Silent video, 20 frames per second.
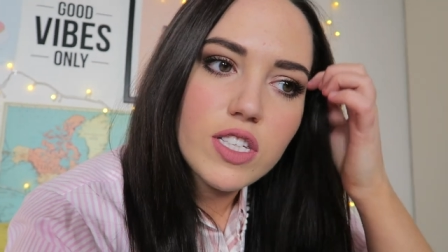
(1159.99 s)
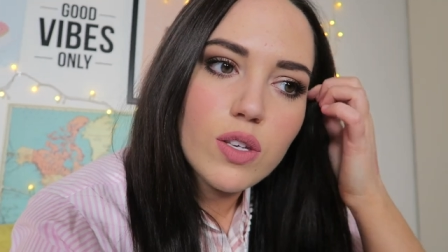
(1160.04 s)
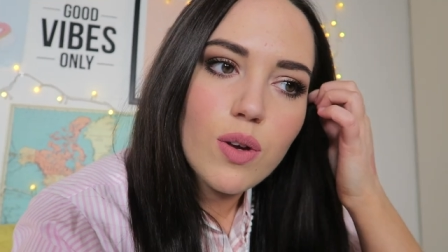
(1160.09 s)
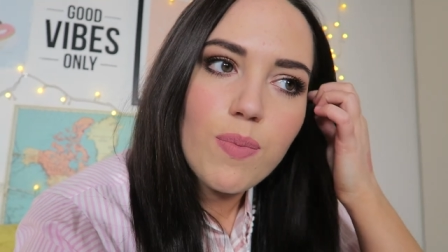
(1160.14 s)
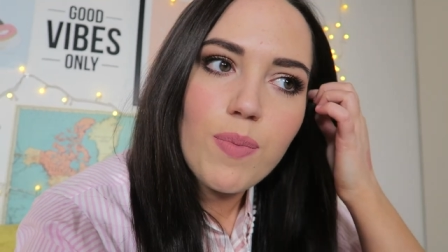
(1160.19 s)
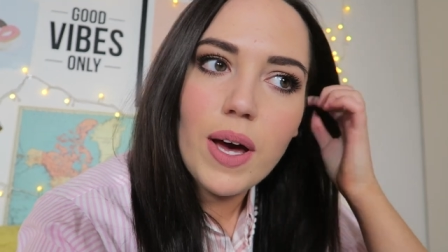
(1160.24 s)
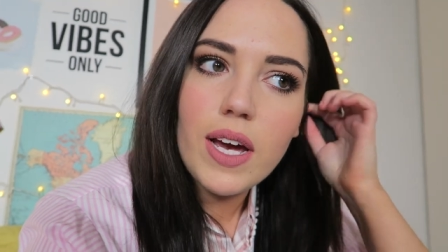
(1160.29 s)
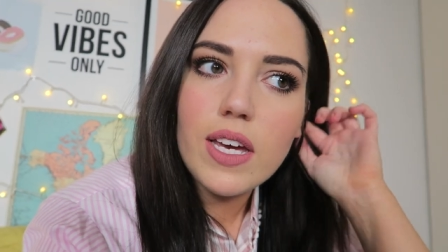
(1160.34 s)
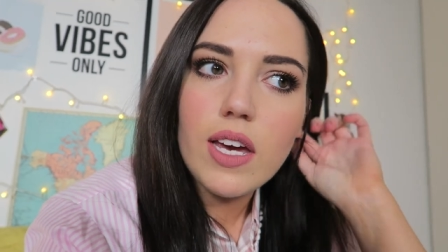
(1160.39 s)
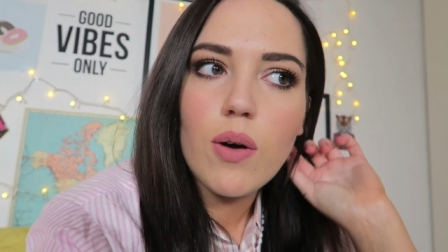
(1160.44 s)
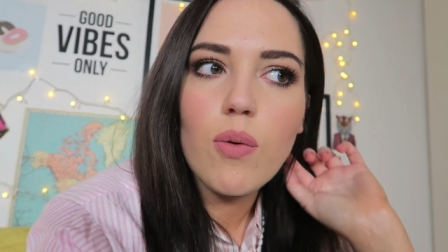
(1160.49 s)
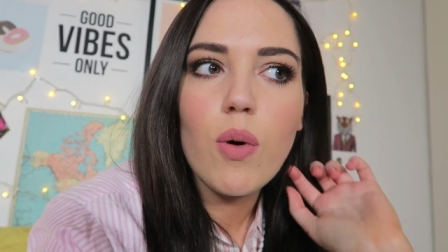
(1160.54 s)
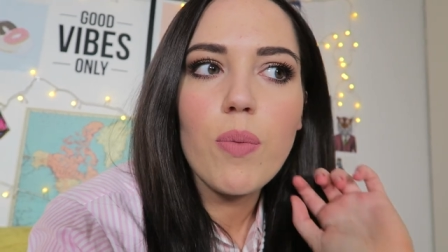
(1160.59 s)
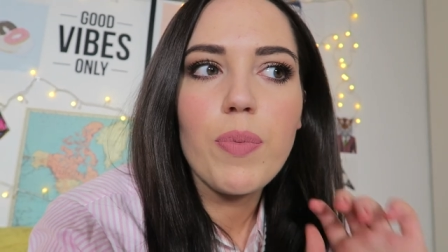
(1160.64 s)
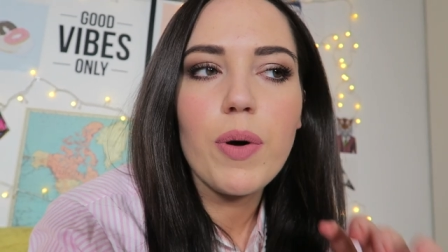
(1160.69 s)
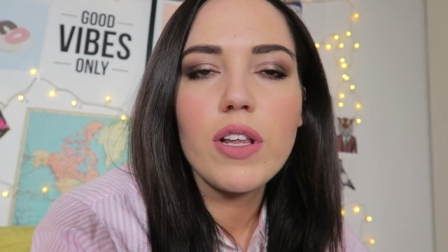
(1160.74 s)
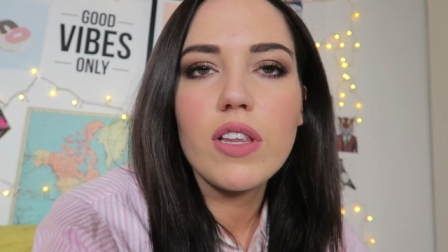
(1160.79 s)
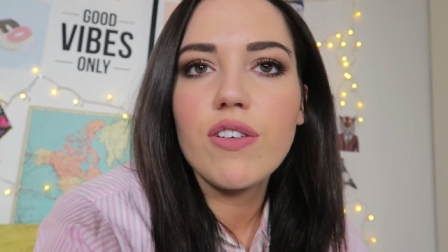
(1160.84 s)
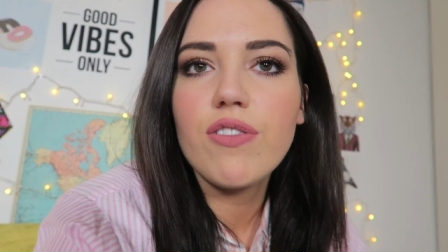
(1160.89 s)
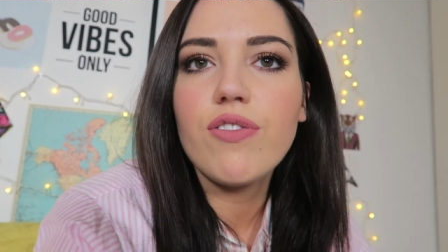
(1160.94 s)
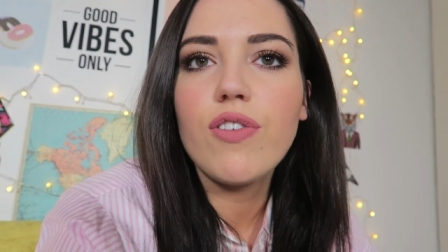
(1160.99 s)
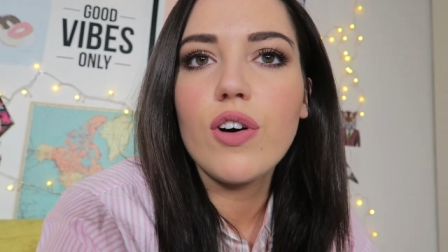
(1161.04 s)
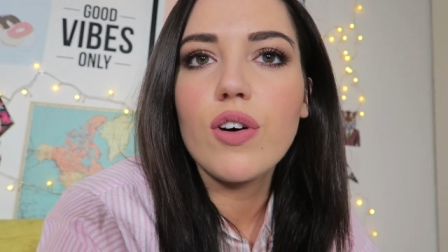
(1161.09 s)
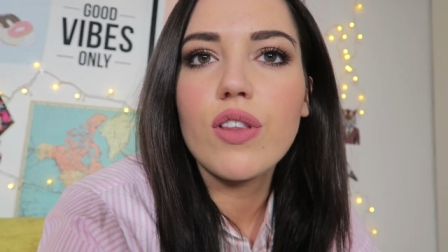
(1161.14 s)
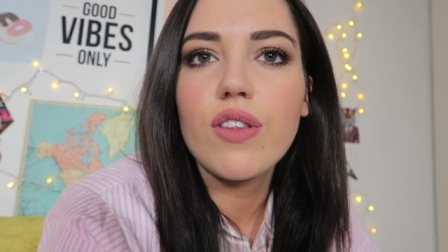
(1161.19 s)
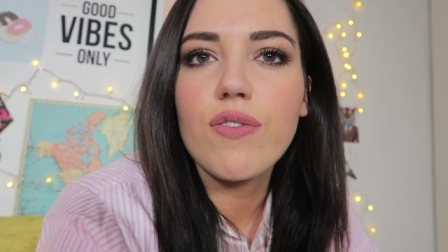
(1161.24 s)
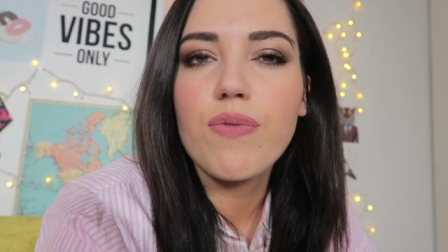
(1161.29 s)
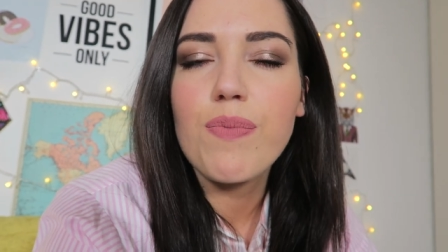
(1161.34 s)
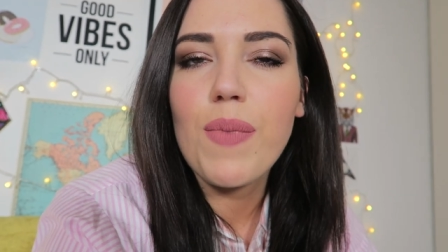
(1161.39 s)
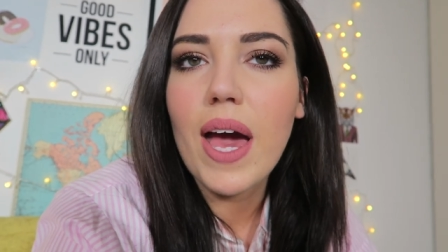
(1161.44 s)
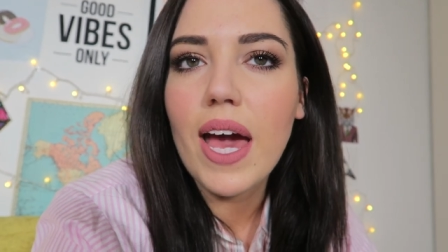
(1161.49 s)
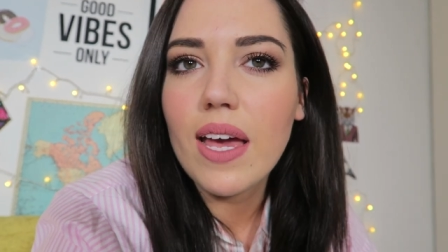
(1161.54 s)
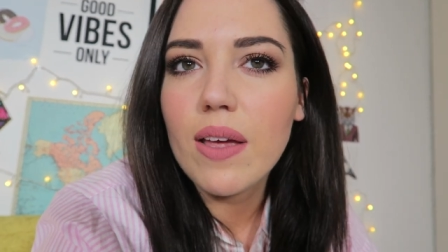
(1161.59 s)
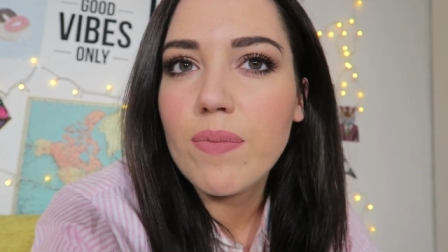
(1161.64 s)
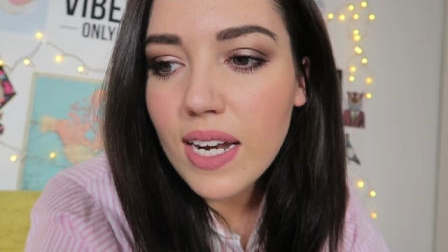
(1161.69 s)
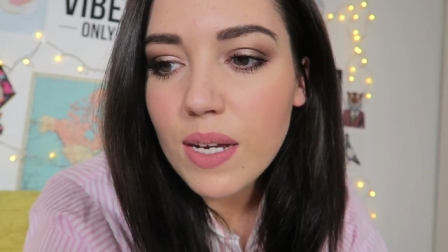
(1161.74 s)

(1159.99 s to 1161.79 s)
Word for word: So it might go up on the 4th of May.